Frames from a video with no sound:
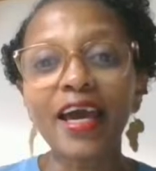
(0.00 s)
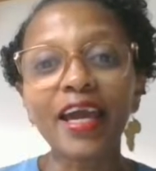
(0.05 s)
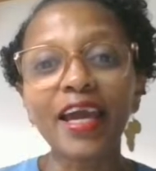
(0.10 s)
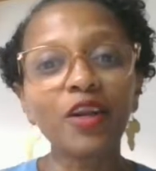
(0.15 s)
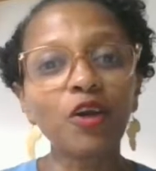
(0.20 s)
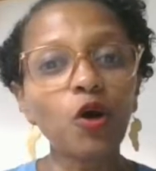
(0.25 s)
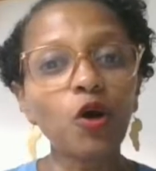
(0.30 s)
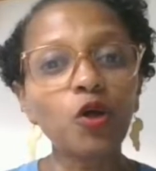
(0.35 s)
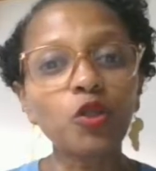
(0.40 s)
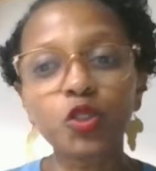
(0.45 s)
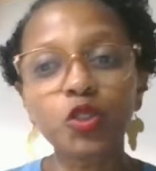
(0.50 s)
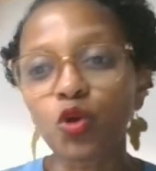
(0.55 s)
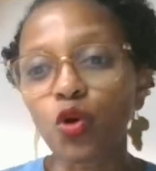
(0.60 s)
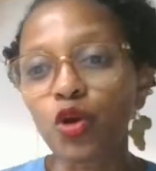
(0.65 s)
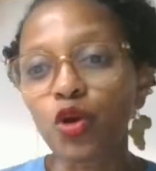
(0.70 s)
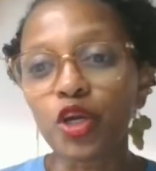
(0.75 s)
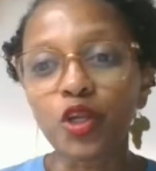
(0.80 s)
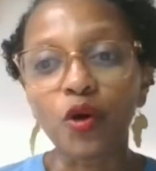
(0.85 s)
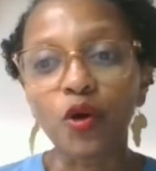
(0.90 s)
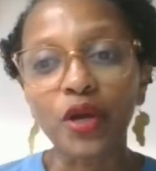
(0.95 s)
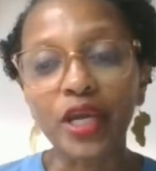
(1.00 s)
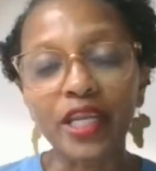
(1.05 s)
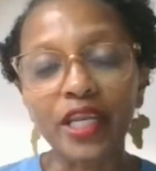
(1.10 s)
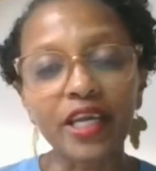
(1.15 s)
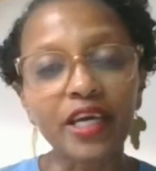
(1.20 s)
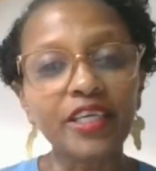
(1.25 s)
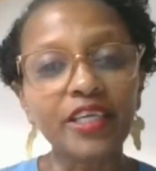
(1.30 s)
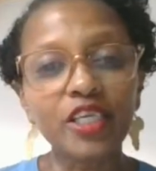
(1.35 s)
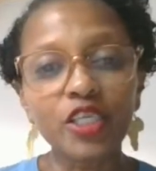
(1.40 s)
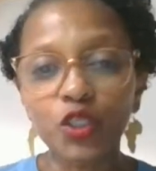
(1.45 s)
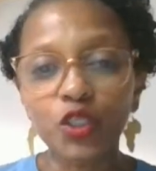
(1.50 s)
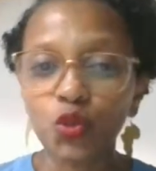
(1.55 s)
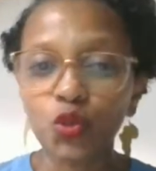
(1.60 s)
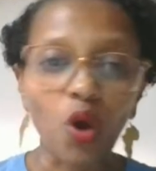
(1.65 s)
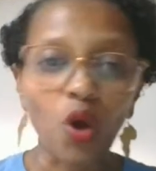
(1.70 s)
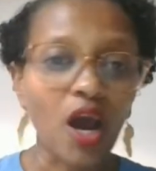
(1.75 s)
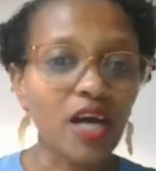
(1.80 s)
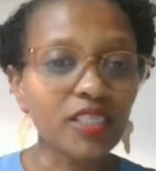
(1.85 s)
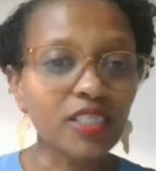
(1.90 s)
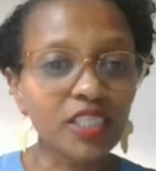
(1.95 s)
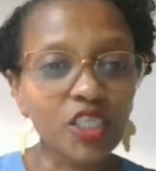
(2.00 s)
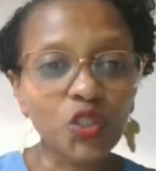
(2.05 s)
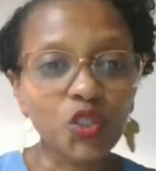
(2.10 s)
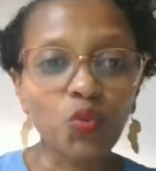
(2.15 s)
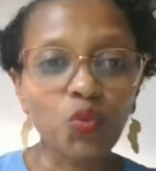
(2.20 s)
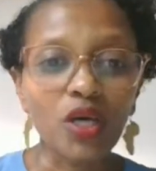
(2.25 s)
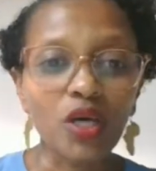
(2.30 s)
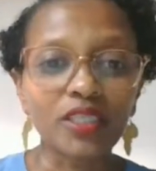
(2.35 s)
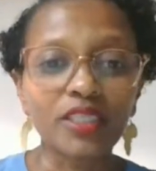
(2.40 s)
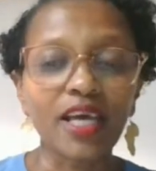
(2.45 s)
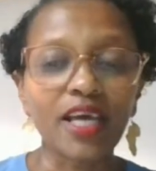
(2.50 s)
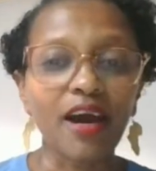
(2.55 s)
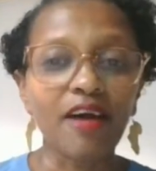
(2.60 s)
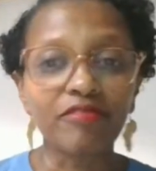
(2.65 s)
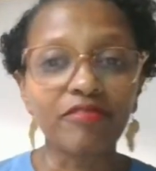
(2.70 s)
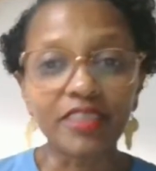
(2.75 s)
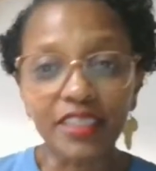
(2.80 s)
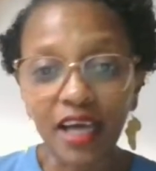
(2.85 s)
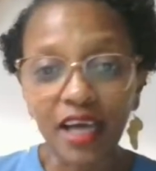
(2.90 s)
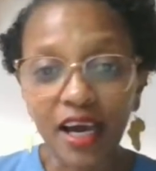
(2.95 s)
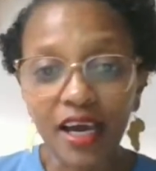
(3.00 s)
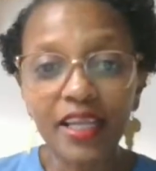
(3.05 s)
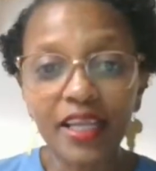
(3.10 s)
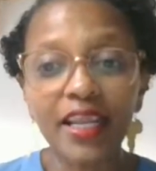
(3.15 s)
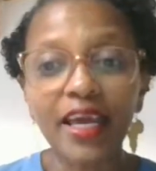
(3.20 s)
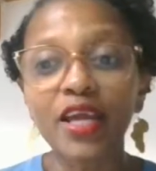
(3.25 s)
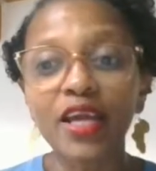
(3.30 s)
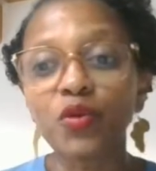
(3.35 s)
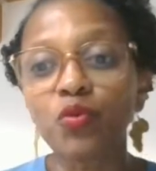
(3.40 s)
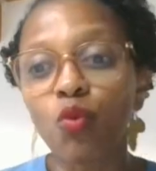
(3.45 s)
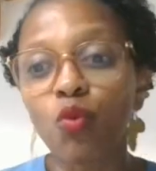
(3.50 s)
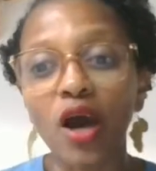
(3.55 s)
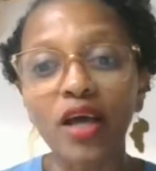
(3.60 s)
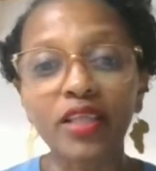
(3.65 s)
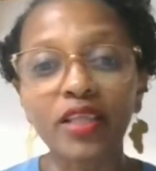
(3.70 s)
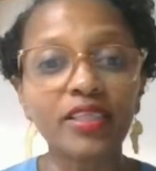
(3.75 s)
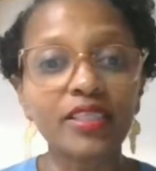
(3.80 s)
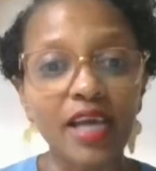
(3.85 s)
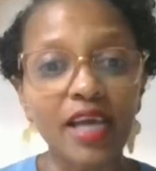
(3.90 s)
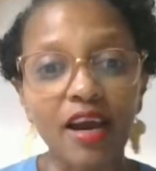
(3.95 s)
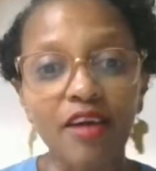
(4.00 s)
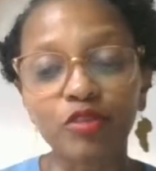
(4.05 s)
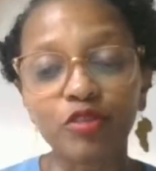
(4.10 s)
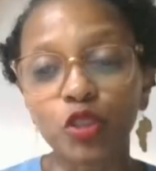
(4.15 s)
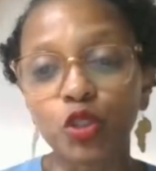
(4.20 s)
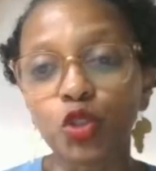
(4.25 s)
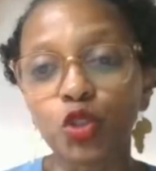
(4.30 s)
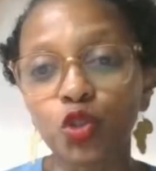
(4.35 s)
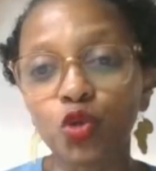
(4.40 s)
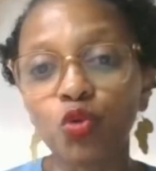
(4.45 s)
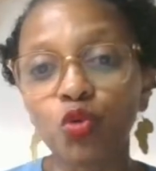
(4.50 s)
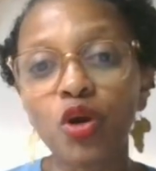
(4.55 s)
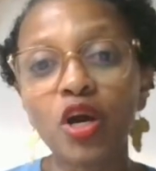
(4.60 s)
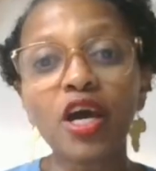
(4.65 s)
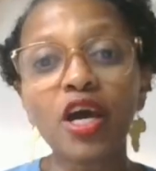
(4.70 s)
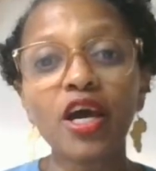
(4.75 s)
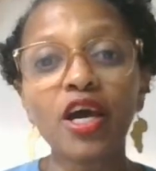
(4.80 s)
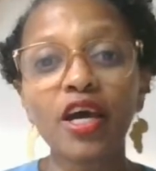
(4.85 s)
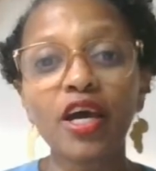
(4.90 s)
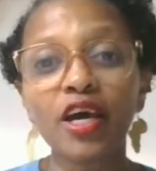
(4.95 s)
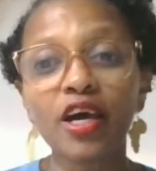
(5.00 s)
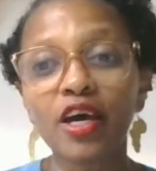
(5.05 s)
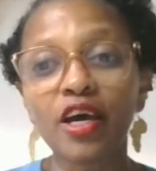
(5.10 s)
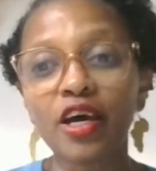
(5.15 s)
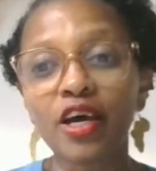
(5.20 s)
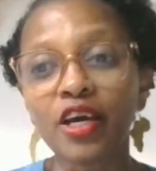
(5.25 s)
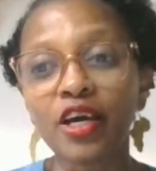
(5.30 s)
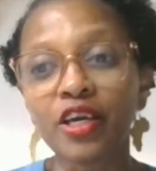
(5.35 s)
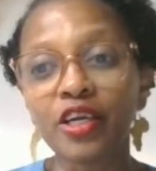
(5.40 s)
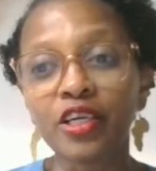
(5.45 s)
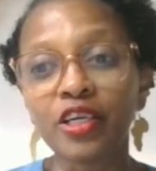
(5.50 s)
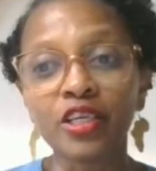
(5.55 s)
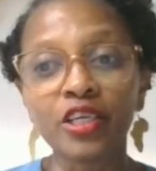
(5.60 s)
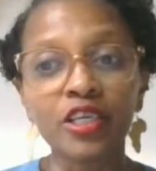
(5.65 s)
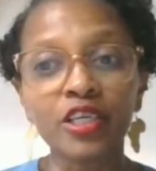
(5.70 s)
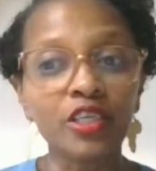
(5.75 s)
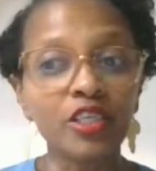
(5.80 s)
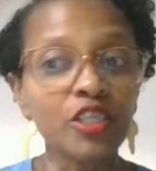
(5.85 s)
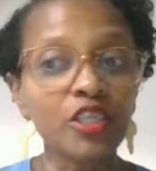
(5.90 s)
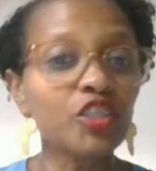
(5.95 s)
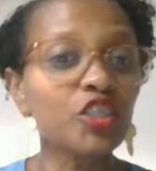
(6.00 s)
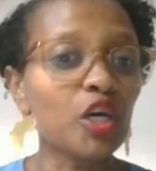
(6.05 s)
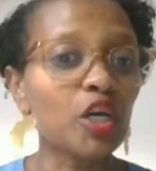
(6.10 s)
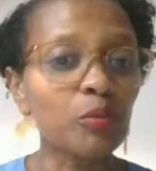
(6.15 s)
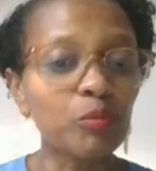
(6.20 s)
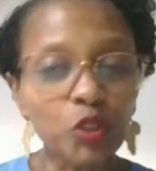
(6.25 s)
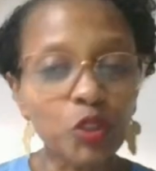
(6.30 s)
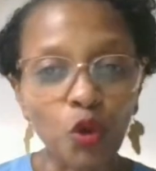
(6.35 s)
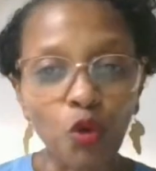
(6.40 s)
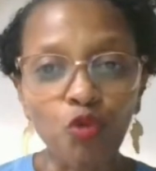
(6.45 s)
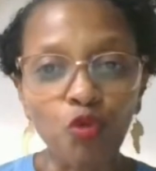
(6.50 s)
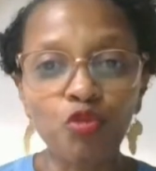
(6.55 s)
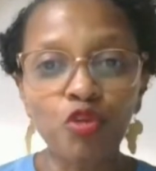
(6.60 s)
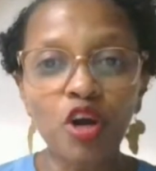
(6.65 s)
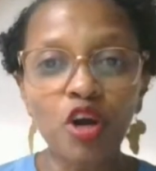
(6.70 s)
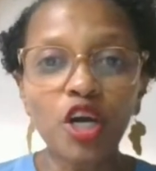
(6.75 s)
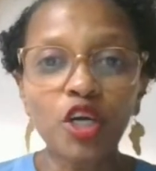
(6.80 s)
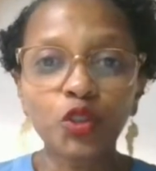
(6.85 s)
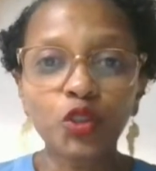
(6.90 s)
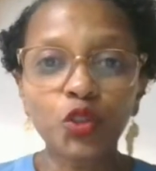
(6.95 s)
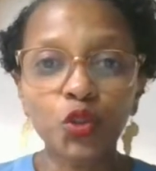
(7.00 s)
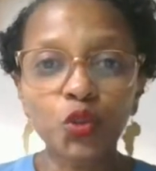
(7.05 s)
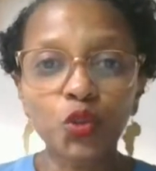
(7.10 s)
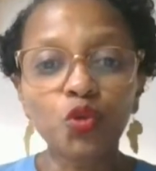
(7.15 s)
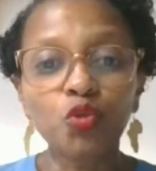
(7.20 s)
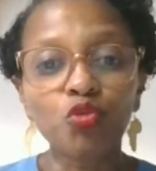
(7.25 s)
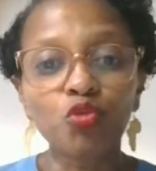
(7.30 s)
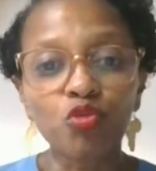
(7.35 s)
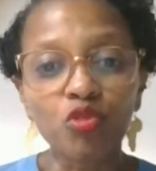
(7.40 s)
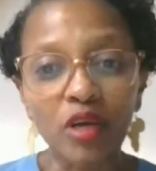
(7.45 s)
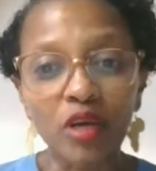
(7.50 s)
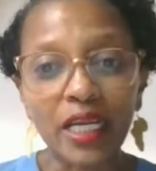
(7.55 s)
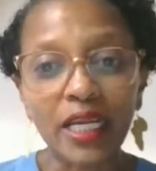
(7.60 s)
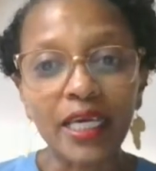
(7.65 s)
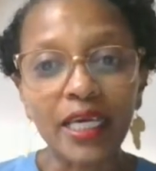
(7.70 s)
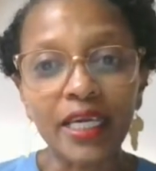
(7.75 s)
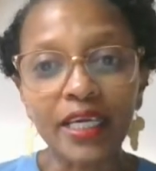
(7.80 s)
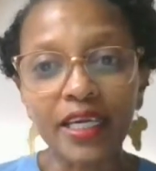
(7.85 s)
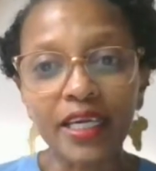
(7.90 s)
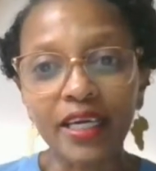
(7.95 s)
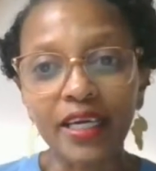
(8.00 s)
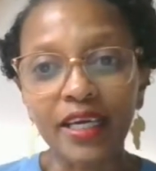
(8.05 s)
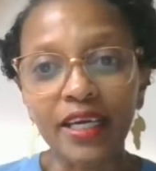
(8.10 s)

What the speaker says: and also in a year to assess what they have done and what they have to do in terms of to really